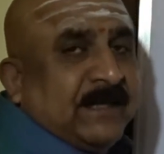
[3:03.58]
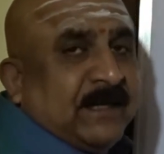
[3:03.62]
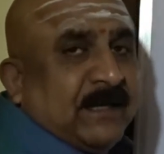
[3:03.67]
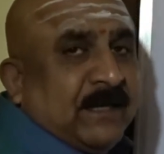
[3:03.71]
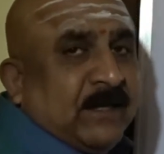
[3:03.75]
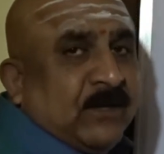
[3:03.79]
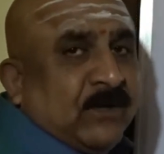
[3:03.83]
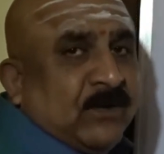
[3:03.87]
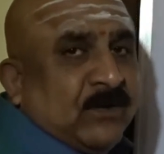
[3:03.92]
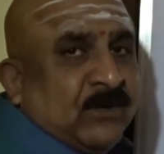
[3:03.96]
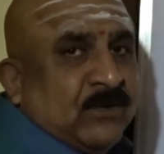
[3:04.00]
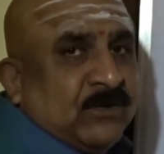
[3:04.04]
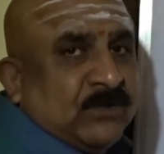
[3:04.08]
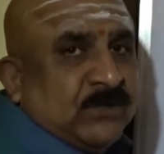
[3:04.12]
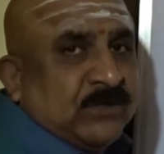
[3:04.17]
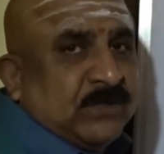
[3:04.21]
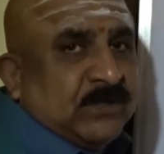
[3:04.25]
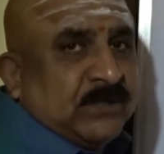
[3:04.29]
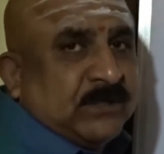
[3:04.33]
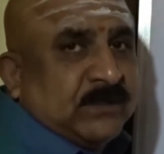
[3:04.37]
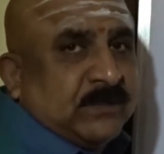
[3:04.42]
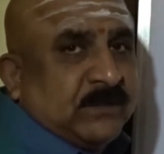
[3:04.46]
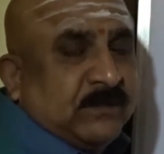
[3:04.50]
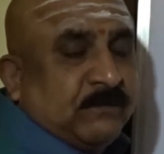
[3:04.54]

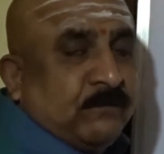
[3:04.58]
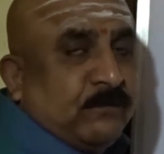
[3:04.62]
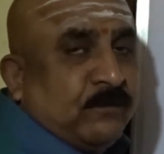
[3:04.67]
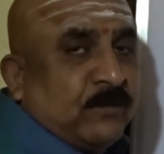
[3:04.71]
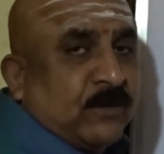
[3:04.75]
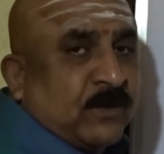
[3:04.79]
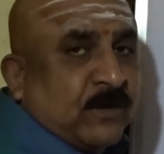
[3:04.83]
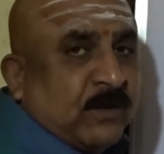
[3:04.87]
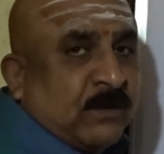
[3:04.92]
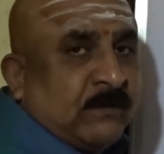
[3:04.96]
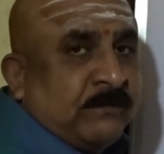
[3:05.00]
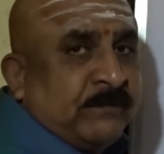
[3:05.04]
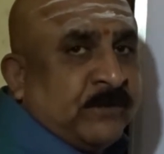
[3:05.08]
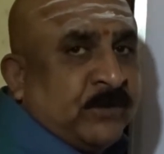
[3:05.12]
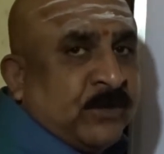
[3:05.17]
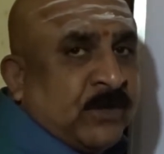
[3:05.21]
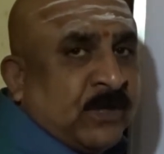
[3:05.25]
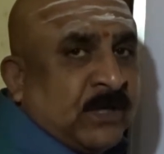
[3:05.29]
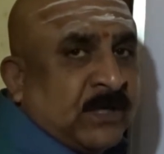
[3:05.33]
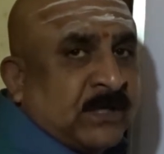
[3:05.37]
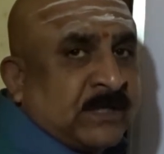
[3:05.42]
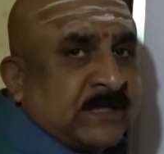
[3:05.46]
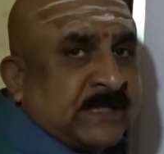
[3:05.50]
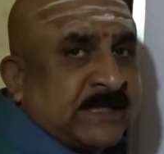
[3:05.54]
loans from
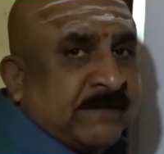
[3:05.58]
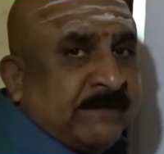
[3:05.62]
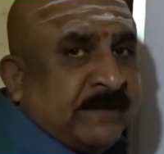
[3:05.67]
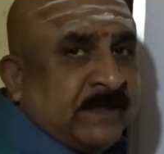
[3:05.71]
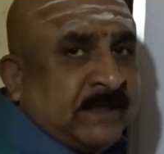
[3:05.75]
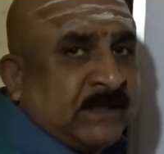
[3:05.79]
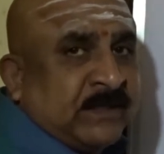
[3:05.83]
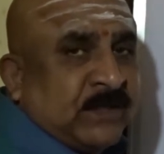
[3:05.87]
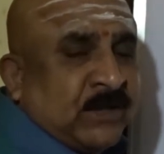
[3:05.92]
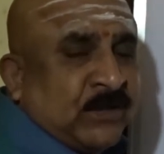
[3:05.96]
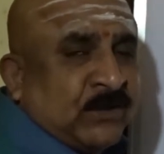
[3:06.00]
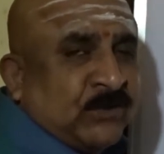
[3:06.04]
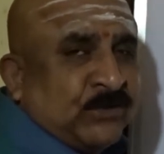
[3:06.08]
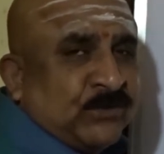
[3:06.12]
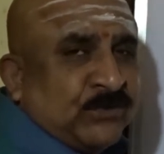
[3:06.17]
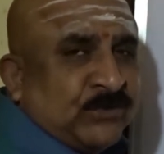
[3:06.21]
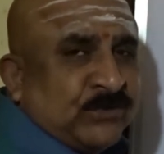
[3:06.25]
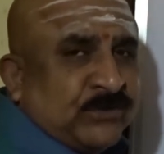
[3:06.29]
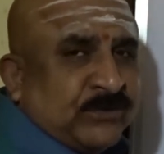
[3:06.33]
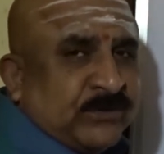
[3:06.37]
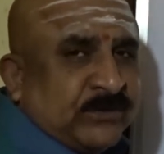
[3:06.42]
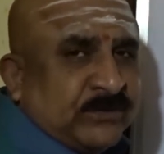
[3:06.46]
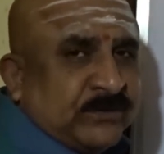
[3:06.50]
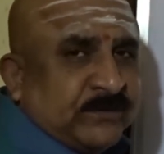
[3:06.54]
your 7th
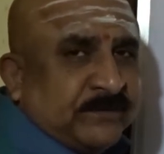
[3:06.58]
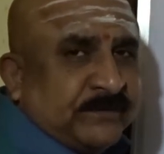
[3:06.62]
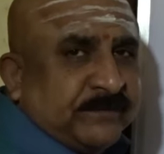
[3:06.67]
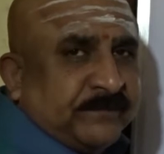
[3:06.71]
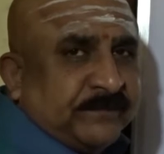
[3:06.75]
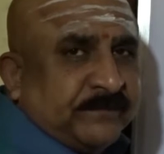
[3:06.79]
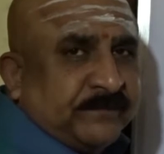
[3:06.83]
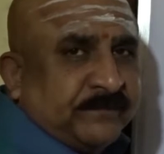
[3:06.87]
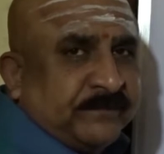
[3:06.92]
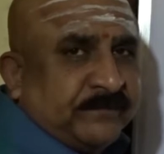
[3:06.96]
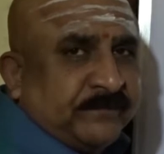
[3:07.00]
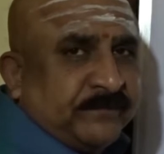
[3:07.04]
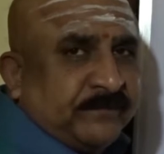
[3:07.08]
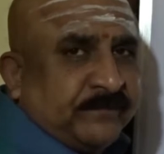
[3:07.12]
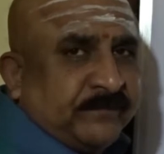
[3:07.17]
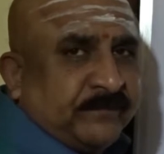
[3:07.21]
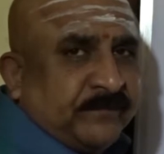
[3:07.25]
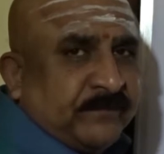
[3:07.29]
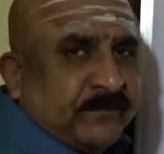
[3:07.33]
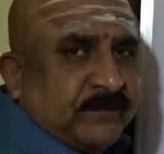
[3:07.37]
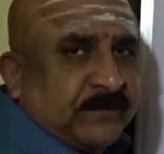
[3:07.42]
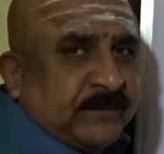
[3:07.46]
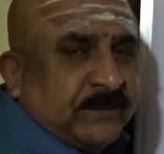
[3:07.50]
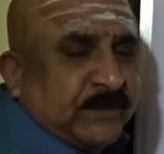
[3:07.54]
house.
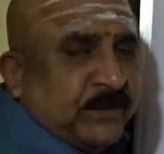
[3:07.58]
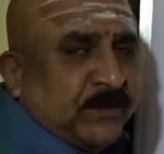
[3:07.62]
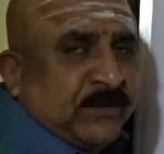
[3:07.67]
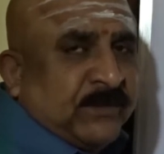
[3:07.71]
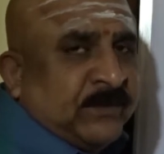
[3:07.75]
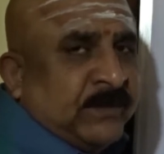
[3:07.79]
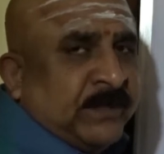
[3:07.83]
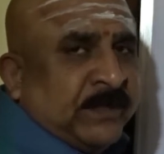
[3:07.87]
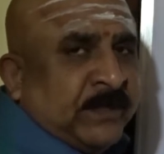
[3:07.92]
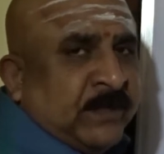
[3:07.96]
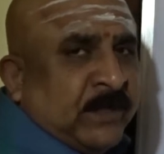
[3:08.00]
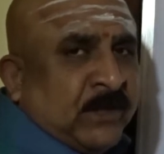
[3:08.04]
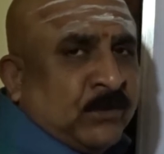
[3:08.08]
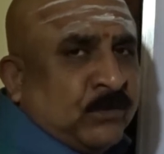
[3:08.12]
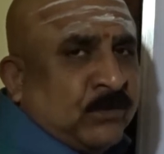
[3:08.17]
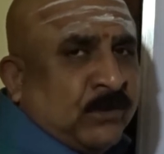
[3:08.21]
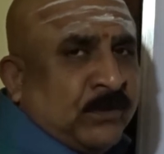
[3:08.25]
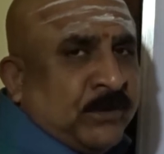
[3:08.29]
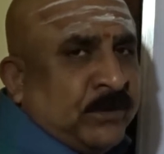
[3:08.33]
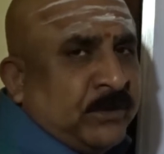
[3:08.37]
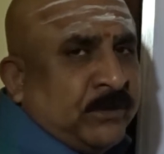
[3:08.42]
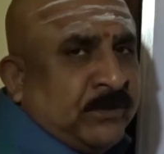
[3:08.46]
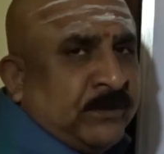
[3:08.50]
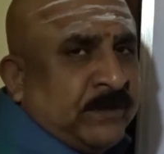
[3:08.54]
You need not go
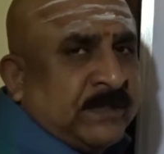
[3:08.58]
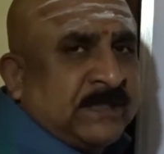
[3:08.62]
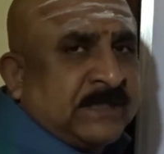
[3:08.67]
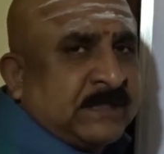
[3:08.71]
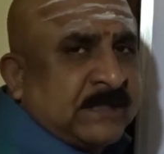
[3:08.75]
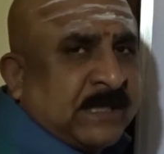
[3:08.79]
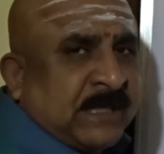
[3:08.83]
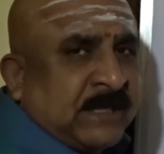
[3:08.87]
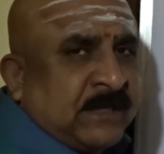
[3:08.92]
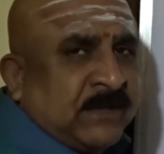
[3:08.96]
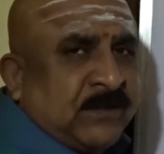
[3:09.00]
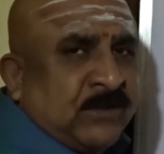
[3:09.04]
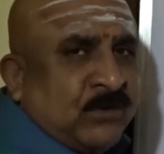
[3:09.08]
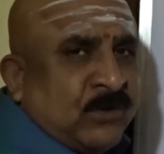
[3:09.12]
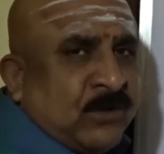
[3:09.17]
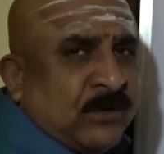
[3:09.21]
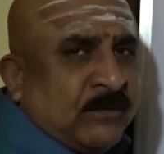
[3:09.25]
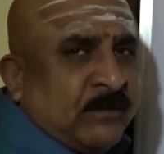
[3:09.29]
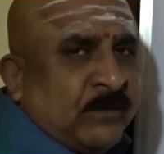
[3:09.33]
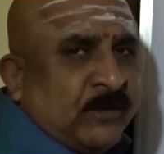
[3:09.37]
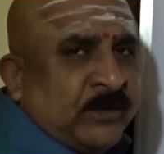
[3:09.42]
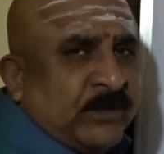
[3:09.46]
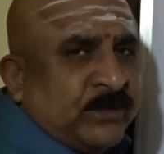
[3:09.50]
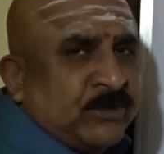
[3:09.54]
into his chart to know
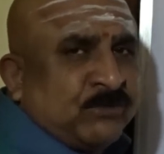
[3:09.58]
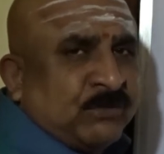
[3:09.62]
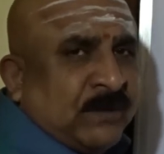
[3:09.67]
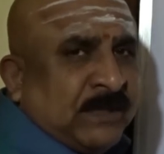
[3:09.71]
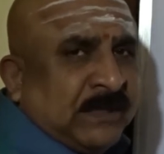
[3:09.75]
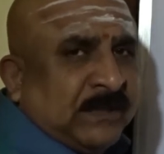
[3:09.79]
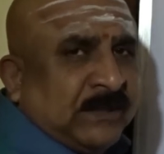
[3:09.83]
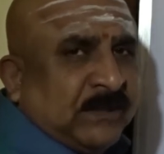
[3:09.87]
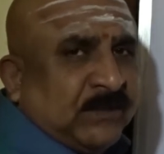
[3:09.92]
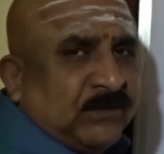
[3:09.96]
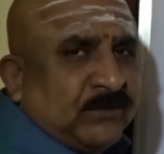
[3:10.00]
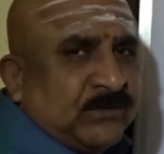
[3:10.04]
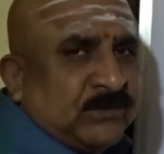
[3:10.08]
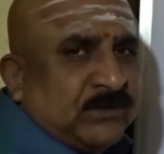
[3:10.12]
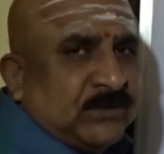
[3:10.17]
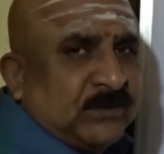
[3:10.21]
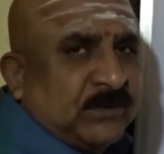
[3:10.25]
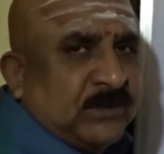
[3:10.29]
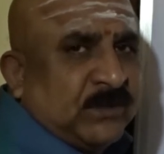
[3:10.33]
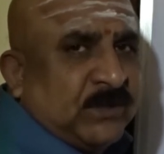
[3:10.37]
about his 12th house.